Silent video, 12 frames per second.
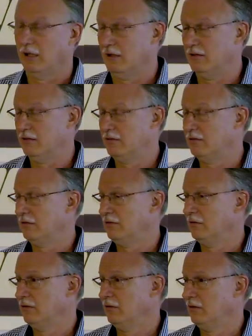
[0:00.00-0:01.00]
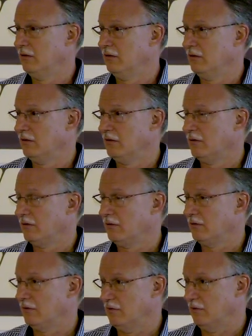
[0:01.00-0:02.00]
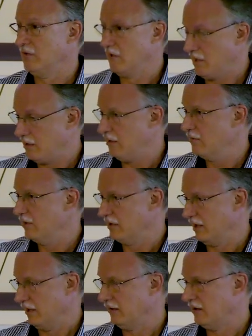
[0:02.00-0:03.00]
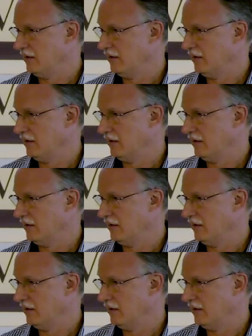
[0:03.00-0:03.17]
And, you know, you got to deal with that.